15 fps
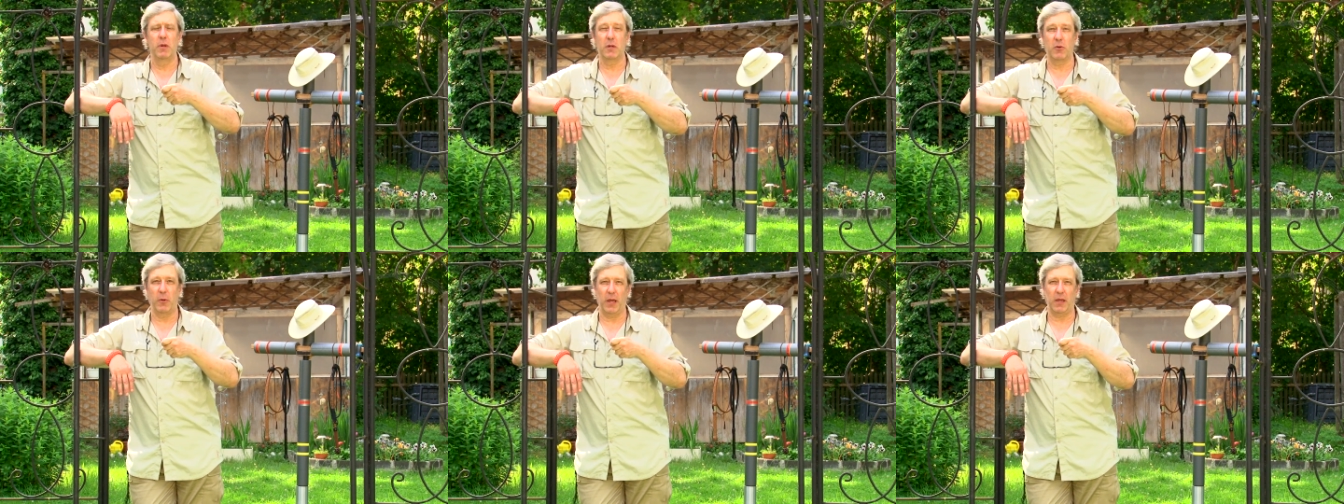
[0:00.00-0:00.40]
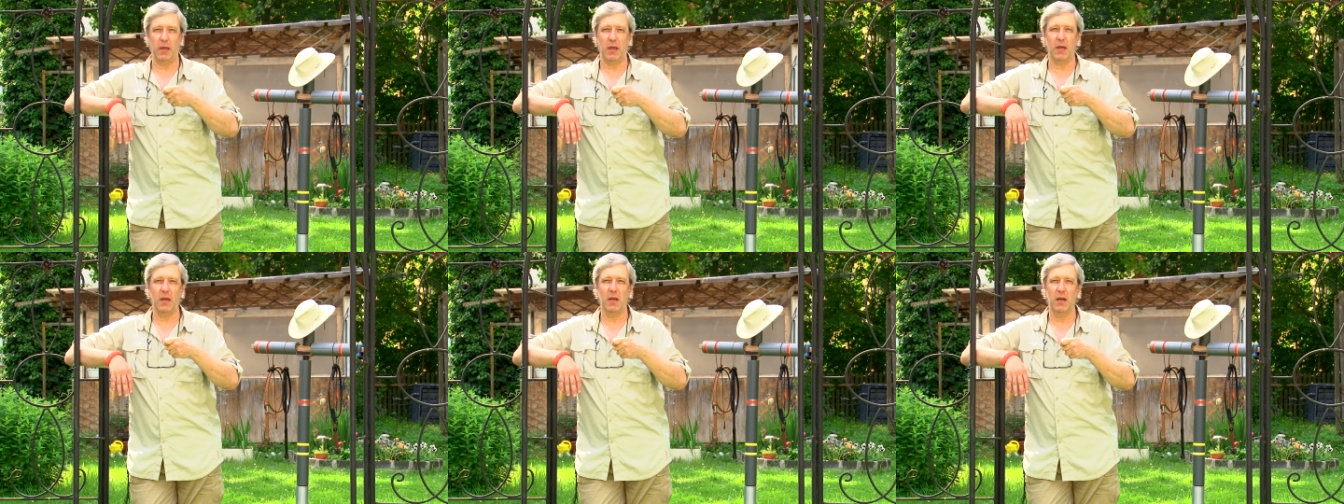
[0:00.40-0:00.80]

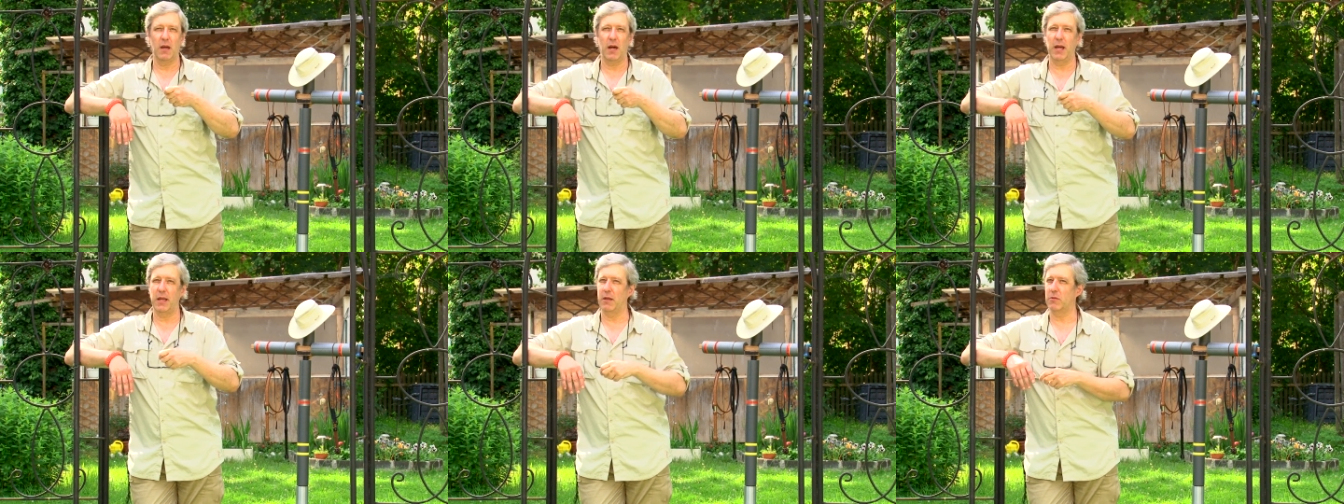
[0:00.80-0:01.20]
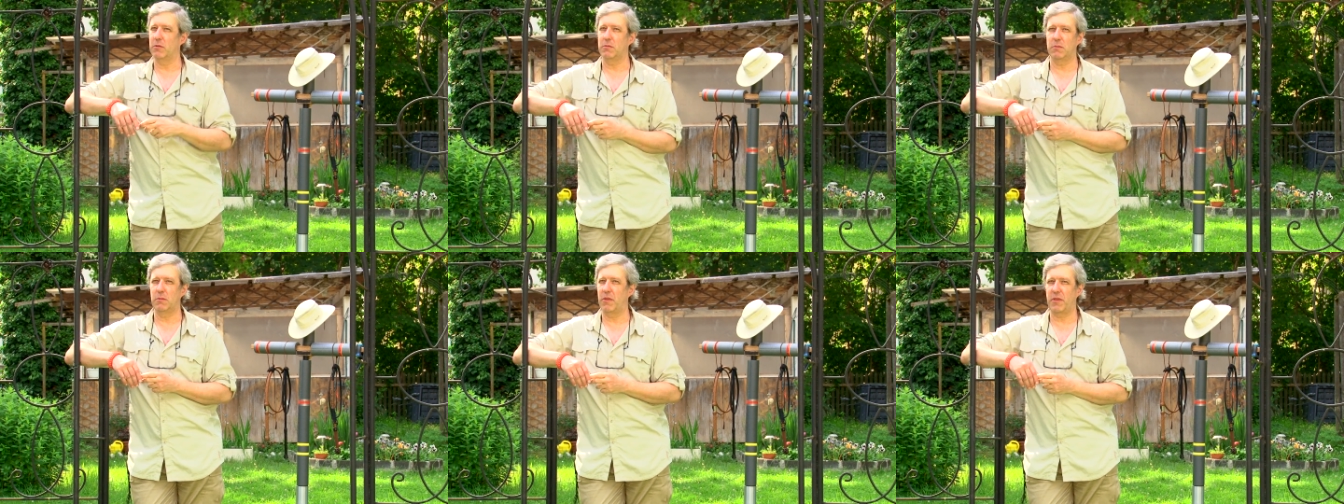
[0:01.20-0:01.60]
cracking, I don't
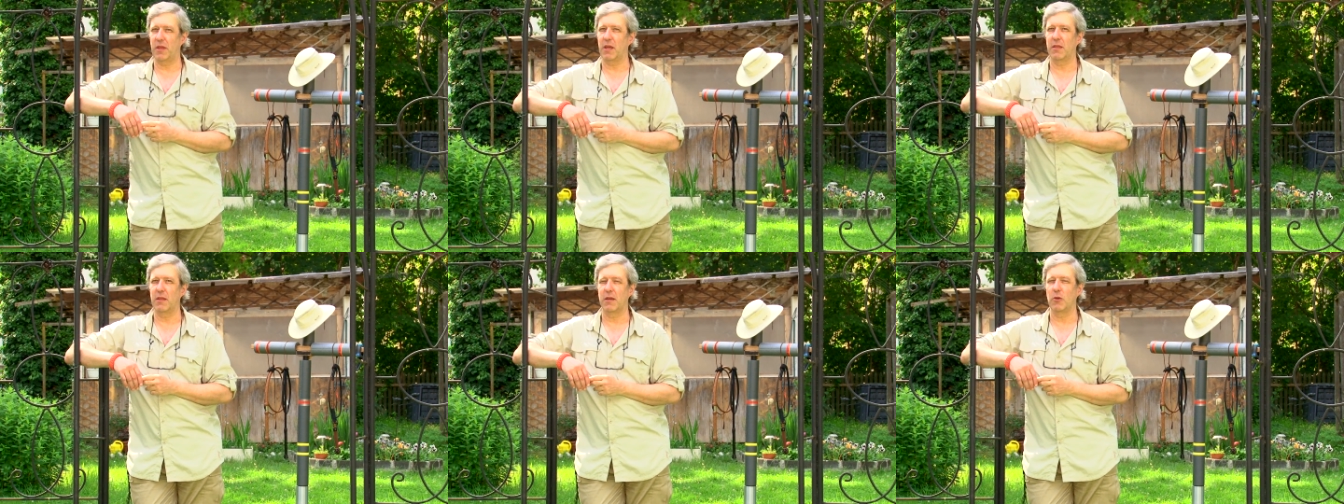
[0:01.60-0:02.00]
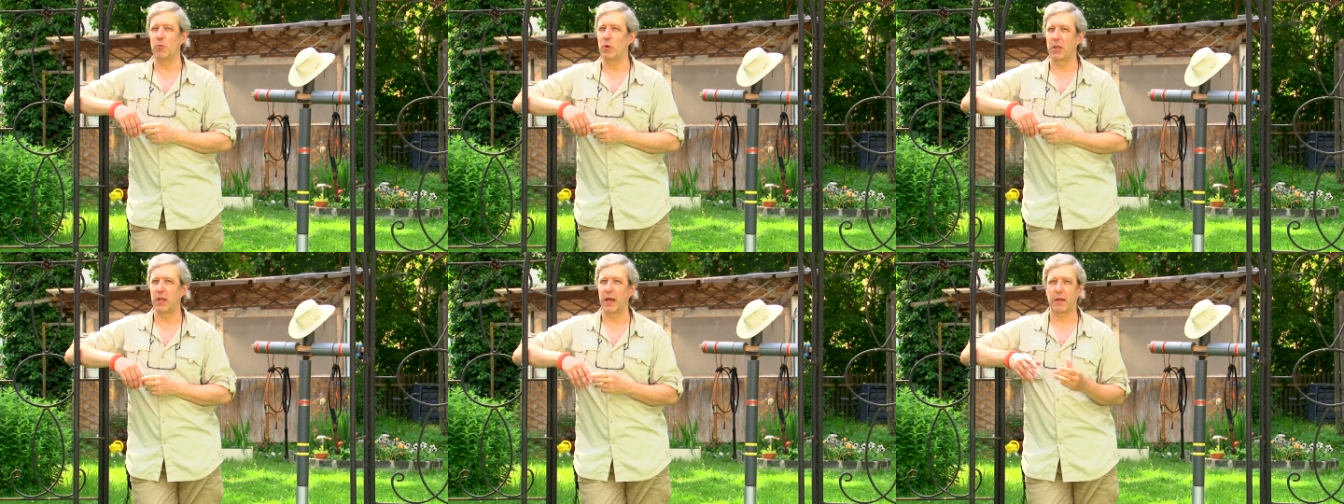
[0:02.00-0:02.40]
think that you
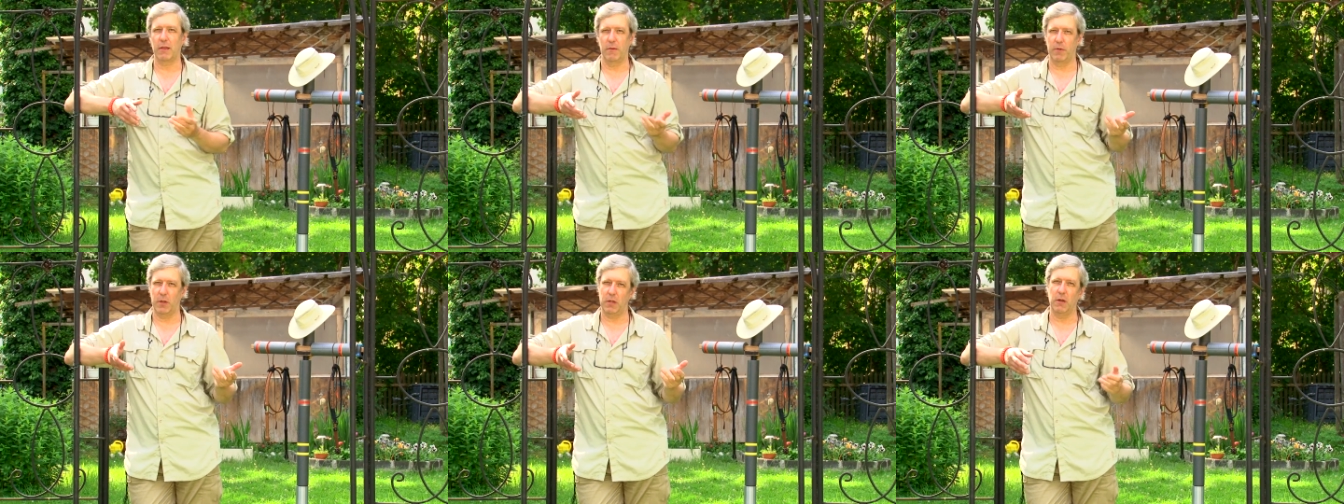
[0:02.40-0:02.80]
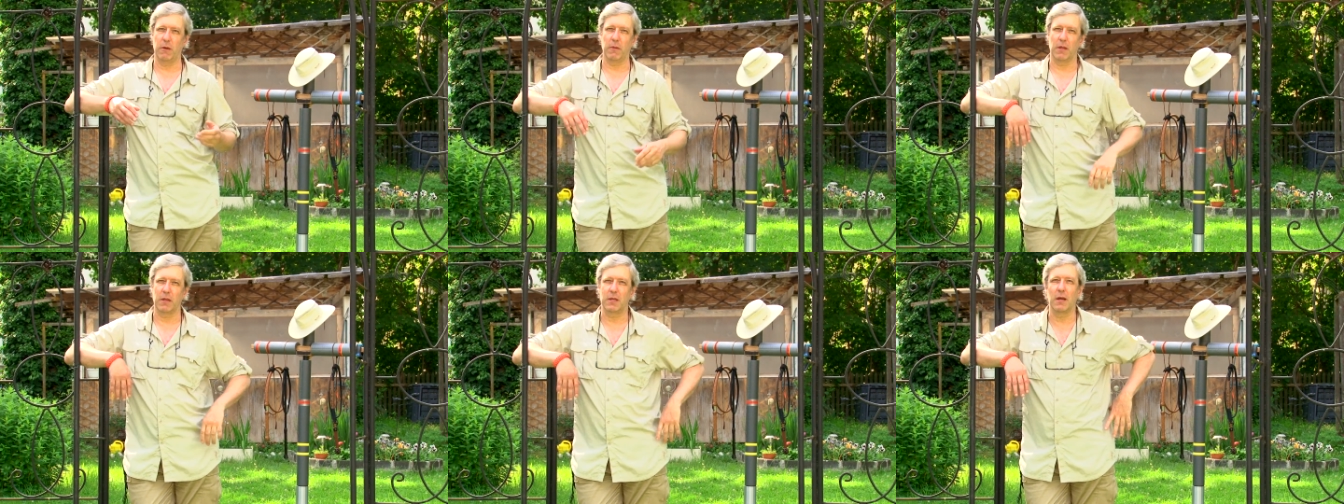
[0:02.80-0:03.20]
will like the
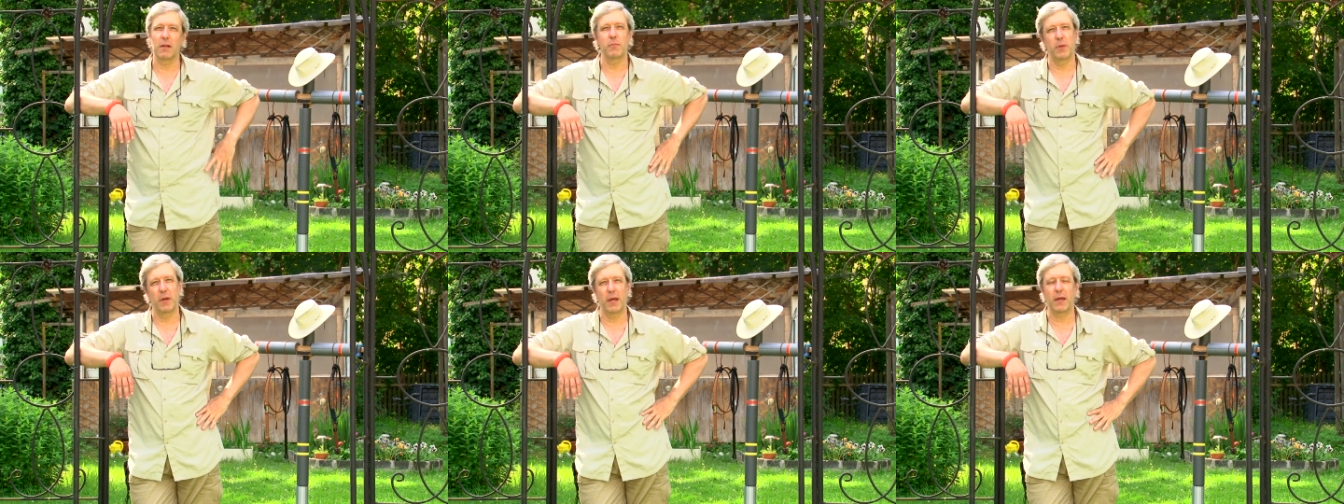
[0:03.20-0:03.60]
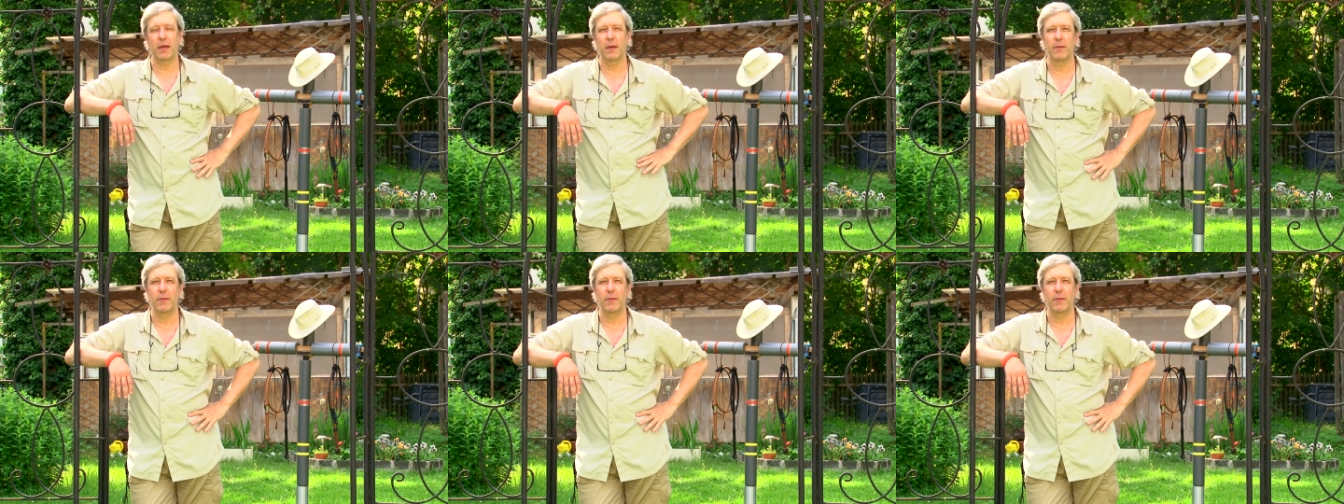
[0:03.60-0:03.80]
Victorian Cutback.